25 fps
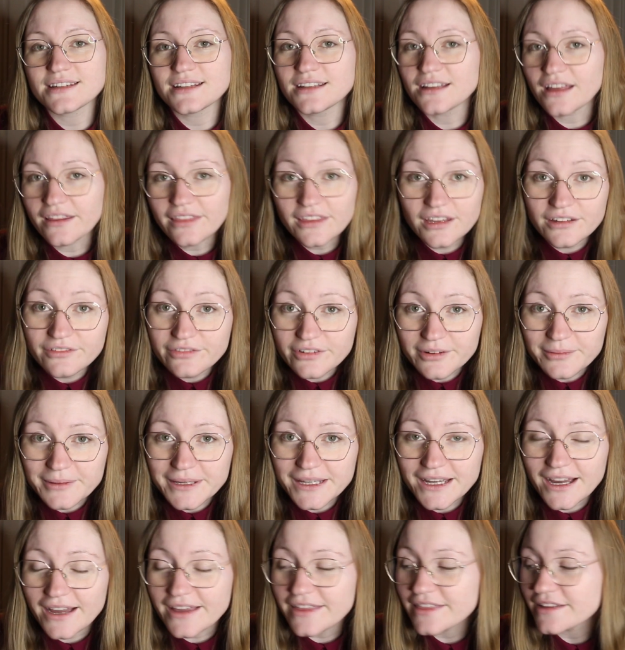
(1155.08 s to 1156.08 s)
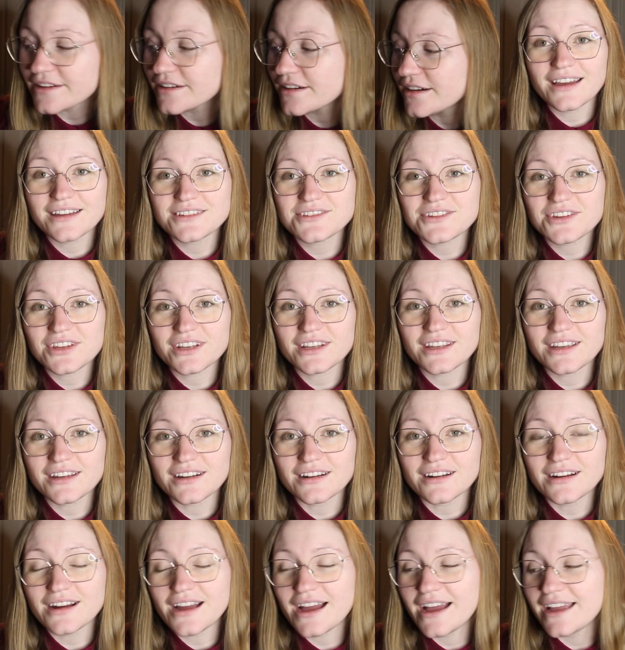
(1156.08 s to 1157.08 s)
did nothing for me either. As you can
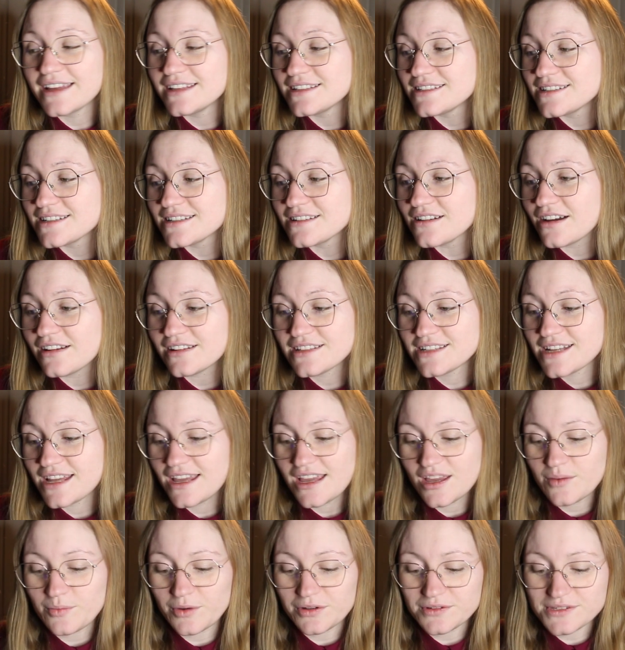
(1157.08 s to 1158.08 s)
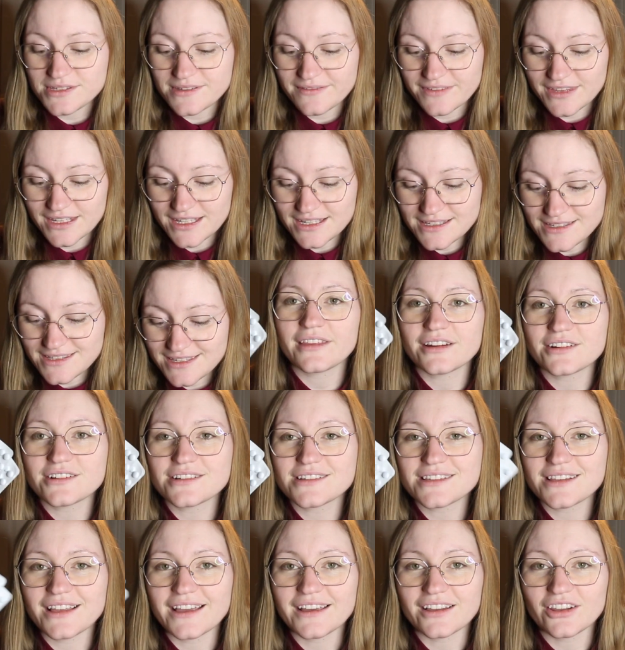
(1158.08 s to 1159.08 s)
hear, I did not take most of these.
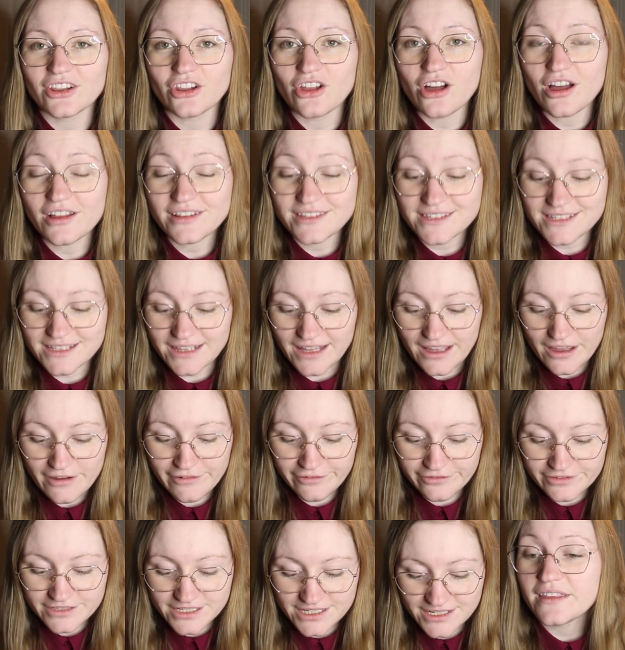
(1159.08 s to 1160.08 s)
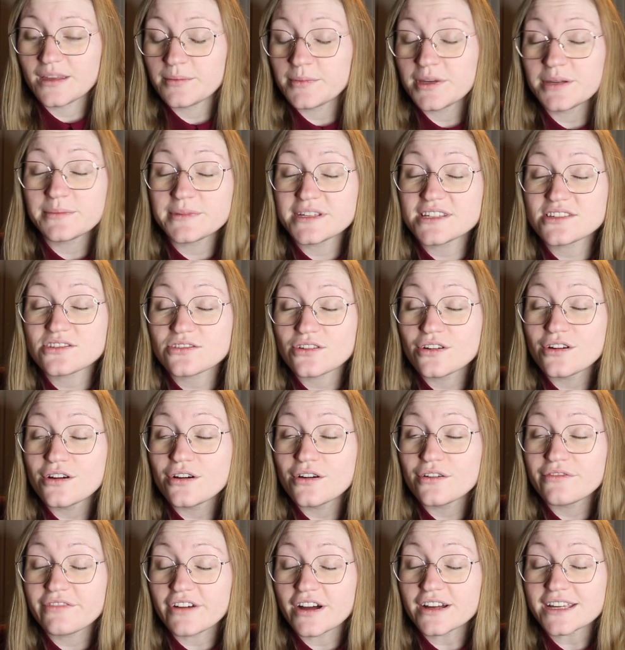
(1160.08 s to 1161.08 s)
There's like lots left. They made me
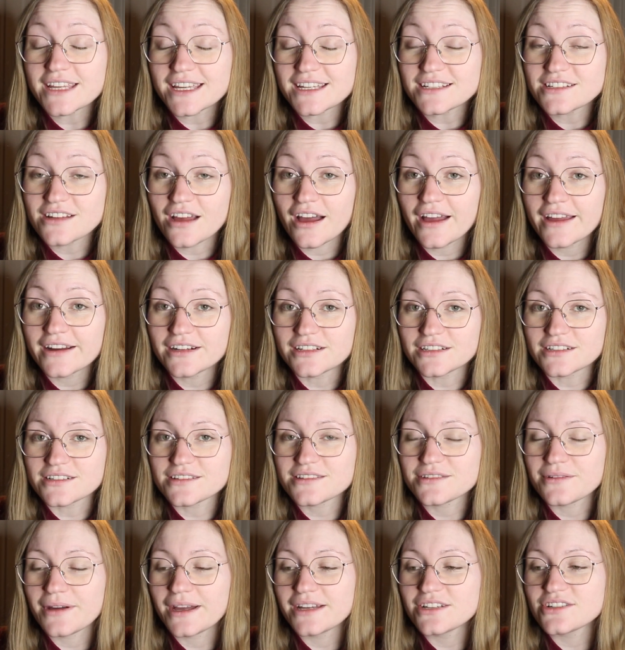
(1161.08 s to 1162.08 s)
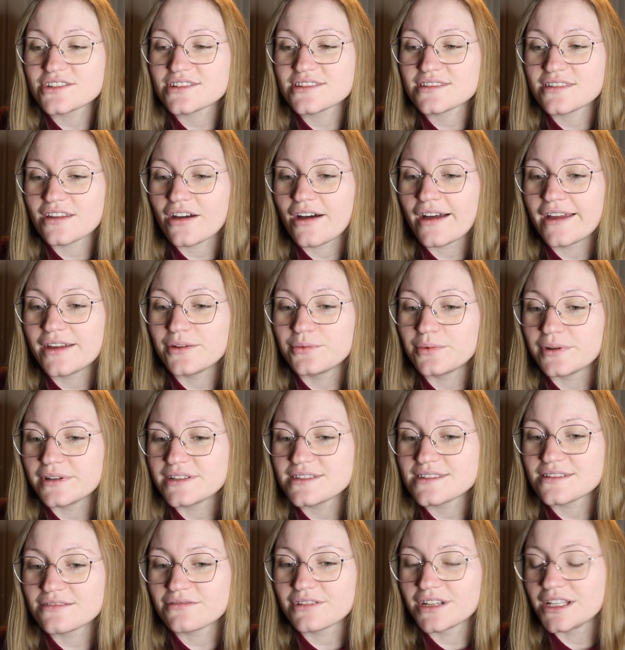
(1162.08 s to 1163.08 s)
so fucking tired, so I just thought it
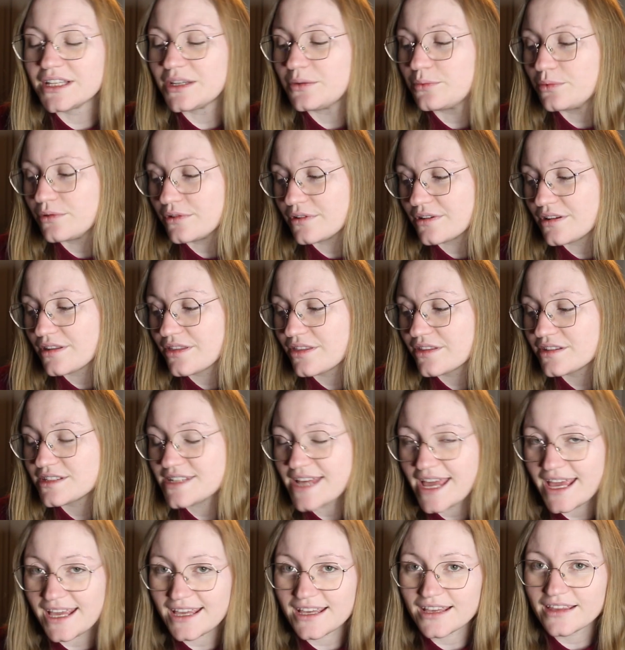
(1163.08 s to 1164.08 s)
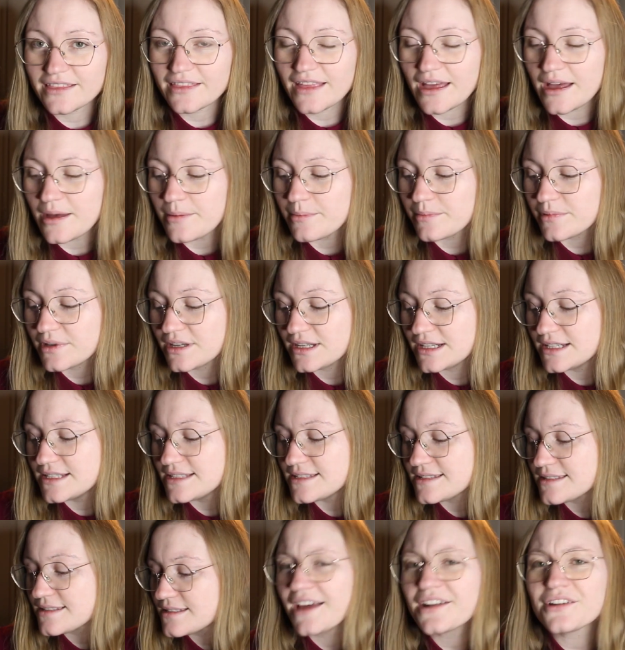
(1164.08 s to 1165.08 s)
wasn't really worth taking them.
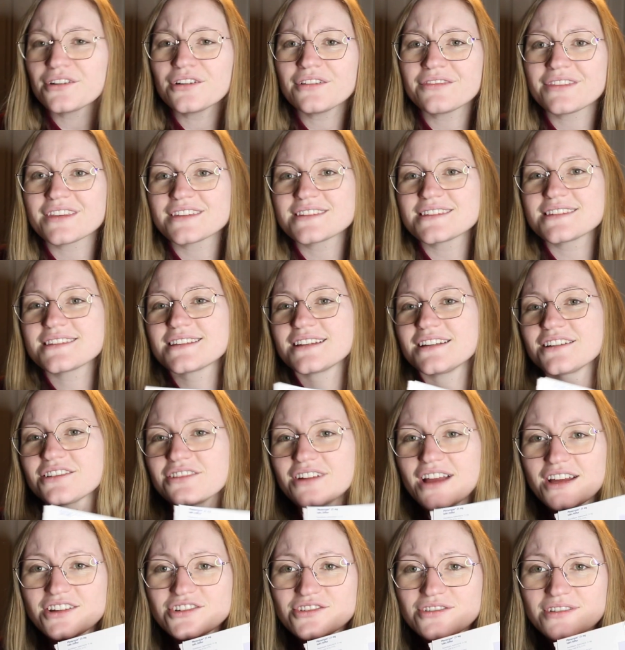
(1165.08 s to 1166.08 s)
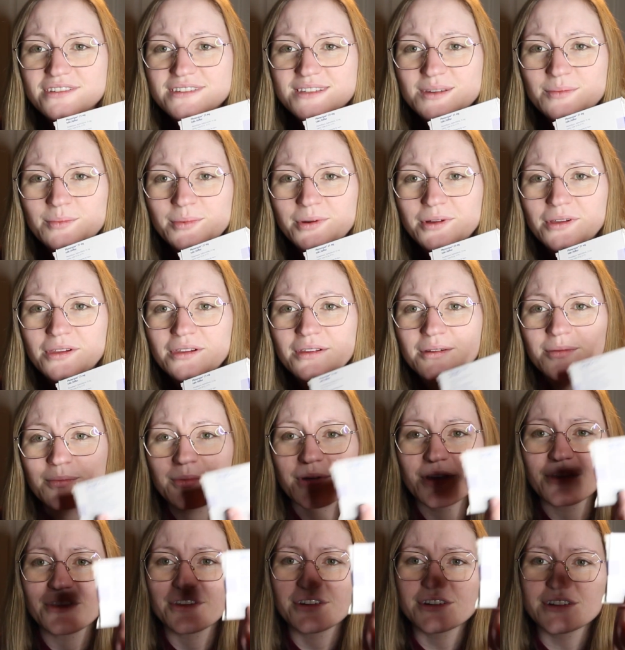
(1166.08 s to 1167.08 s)
Because I don't know if this is an international symbol,
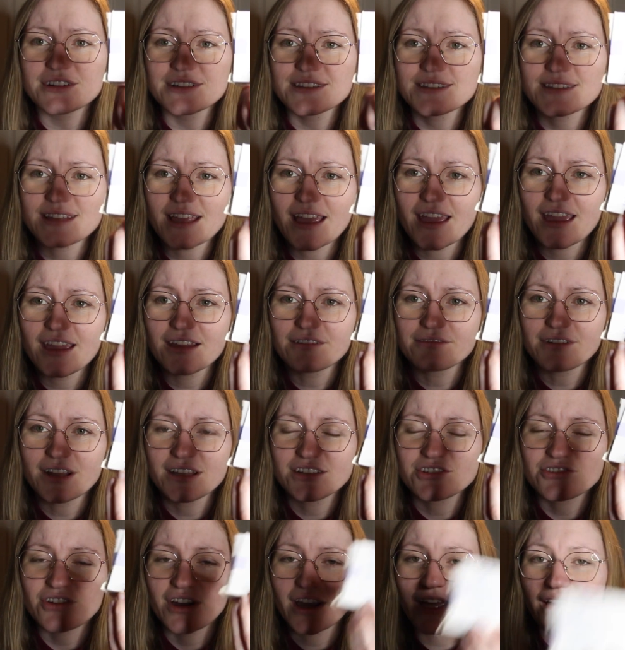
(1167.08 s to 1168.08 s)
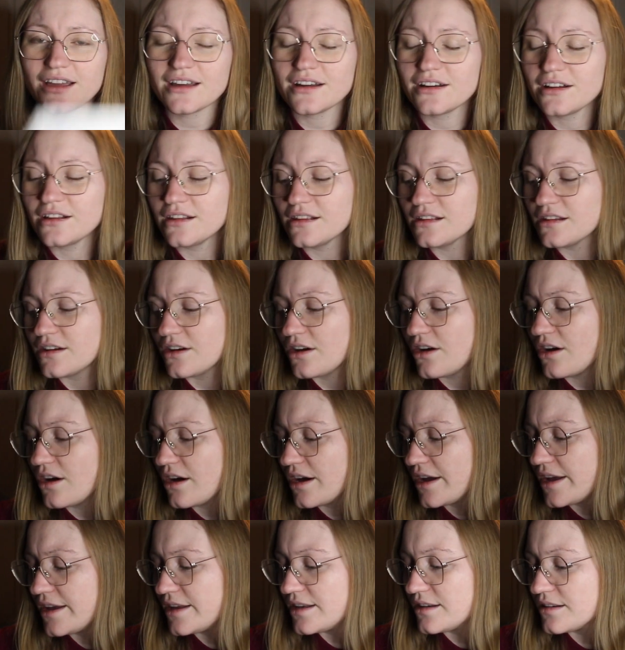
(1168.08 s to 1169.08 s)
but there's a red triangle
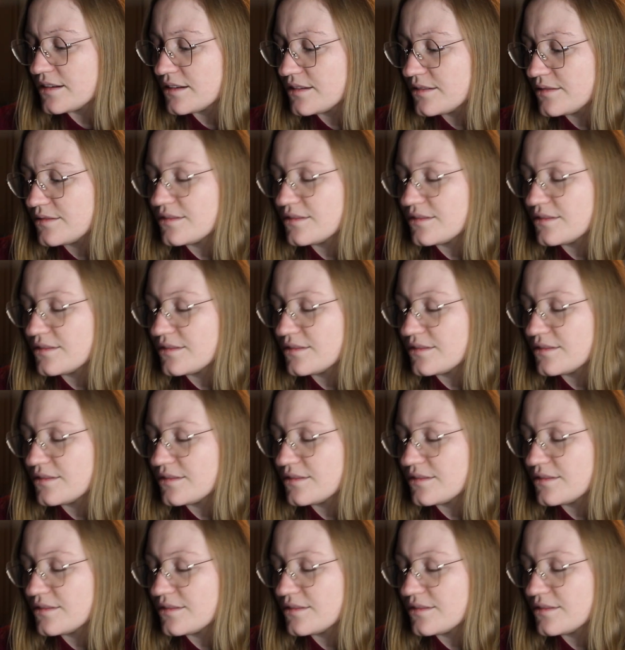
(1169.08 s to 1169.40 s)
on